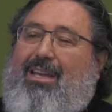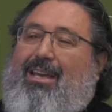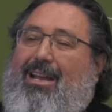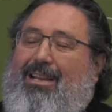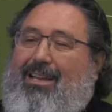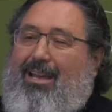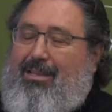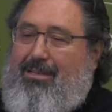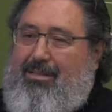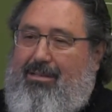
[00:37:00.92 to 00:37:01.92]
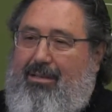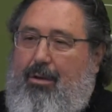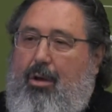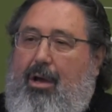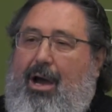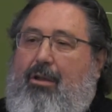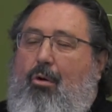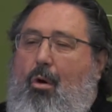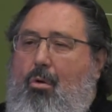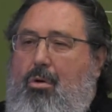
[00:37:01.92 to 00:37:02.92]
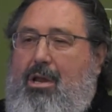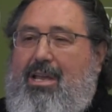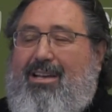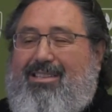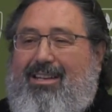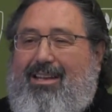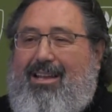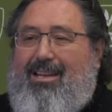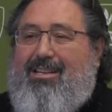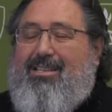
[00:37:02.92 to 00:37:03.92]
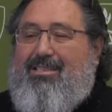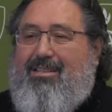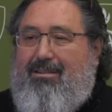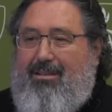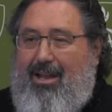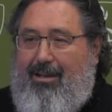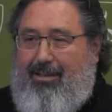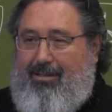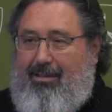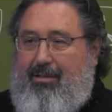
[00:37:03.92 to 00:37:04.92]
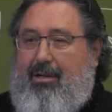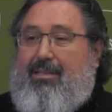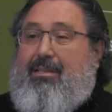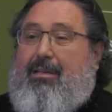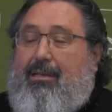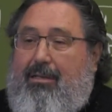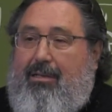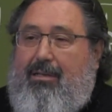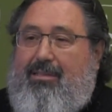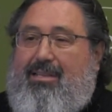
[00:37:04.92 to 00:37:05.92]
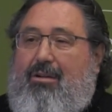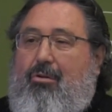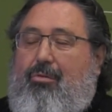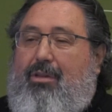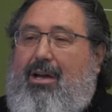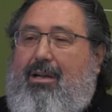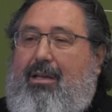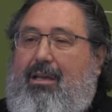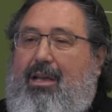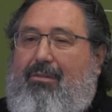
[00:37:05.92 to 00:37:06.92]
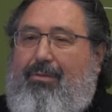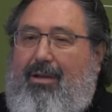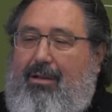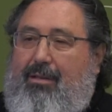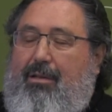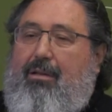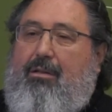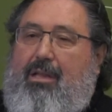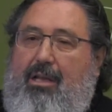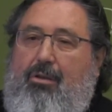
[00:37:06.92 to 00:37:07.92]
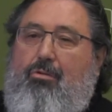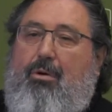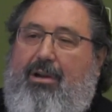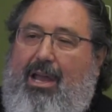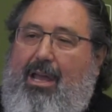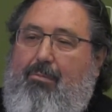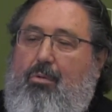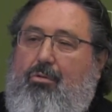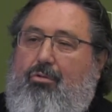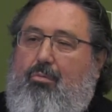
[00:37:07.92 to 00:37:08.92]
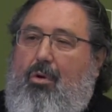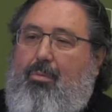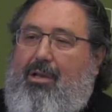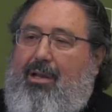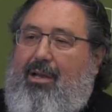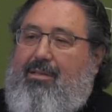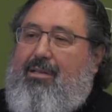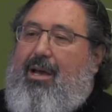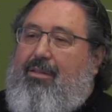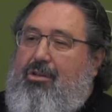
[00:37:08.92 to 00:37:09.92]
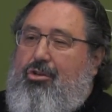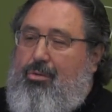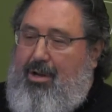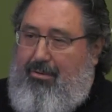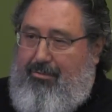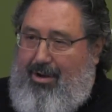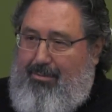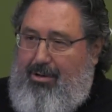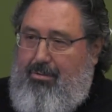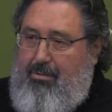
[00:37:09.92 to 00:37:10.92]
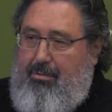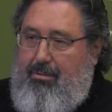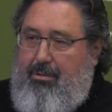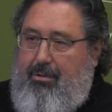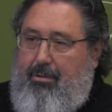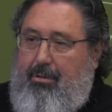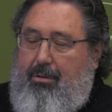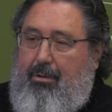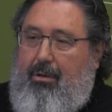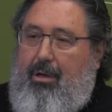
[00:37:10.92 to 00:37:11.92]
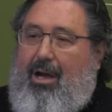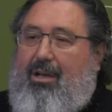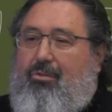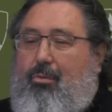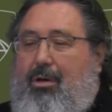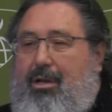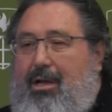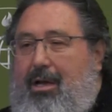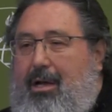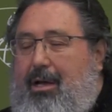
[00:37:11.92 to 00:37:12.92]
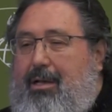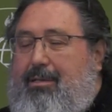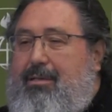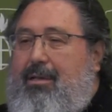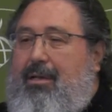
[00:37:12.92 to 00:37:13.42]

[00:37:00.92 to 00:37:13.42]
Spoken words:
health gains. And only as an externality, as a secondary effect, then you are able to mobilize additional revenue as well as